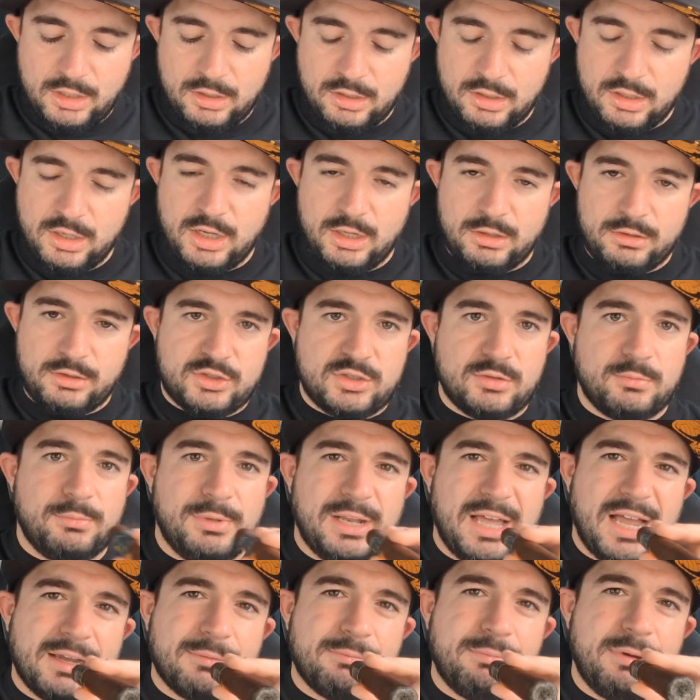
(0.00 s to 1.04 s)
There's some
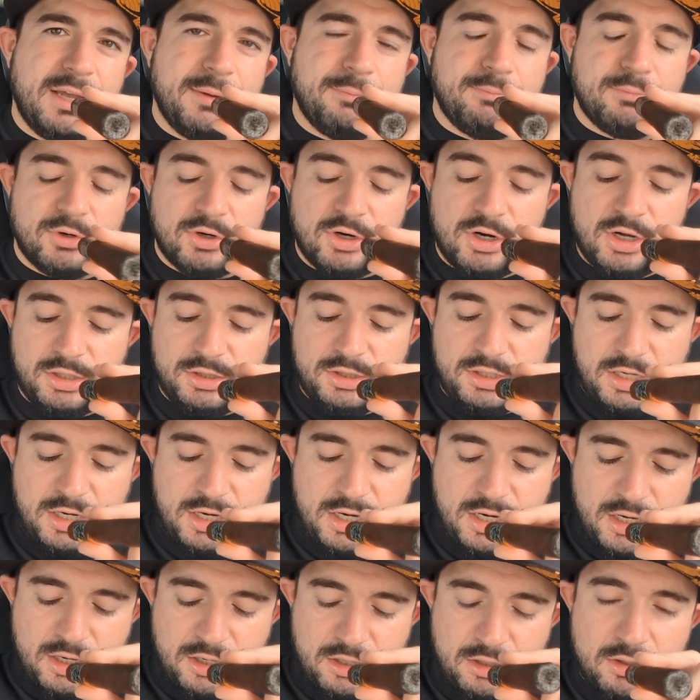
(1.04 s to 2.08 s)
black pepper on
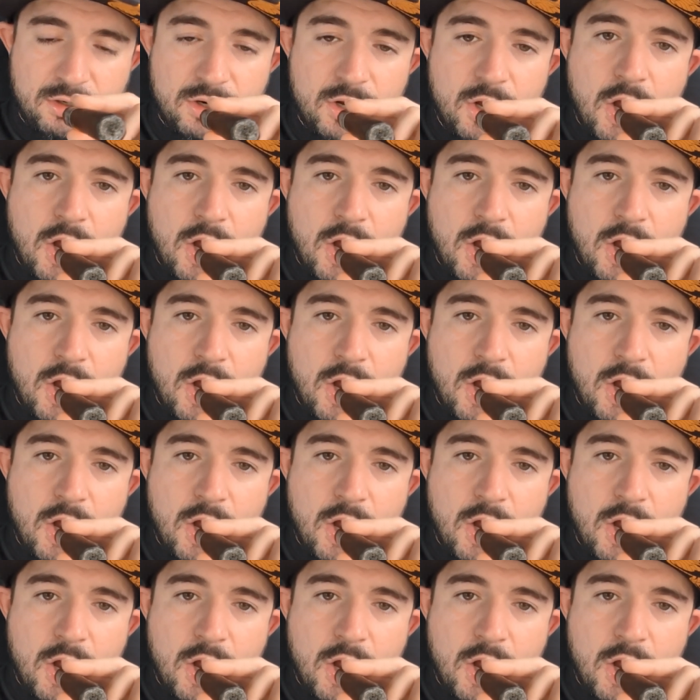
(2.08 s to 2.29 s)
there.